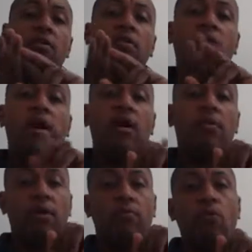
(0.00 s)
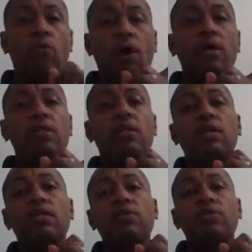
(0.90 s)
Number 1
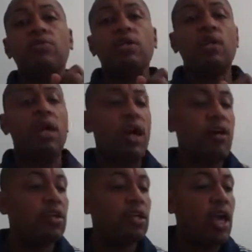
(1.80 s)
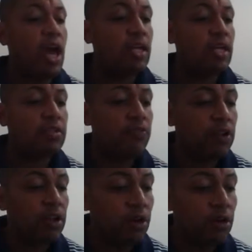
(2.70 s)
is you can have the cash
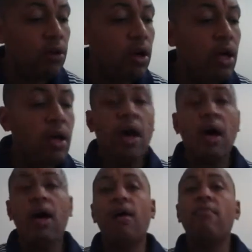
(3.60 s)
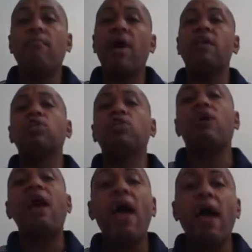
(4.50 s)
flow
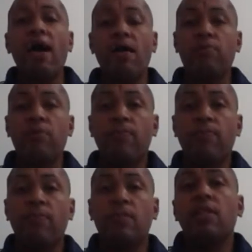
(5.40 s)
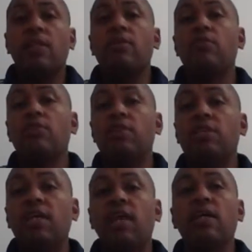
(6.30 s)
manager app. You can
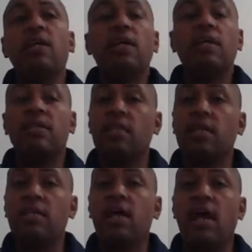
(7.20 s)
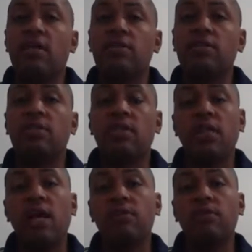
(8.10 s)
sell it. It's
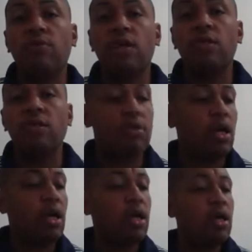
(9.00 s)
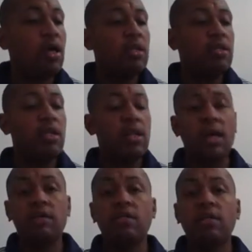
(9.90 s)
$10 a month, okay? The
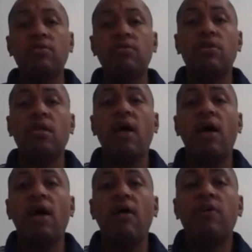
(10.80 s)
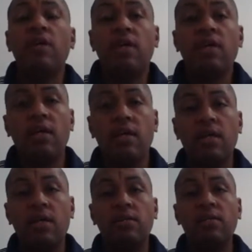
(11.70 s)
next thing you can have
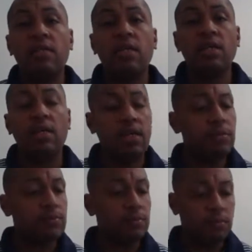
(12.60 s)
is the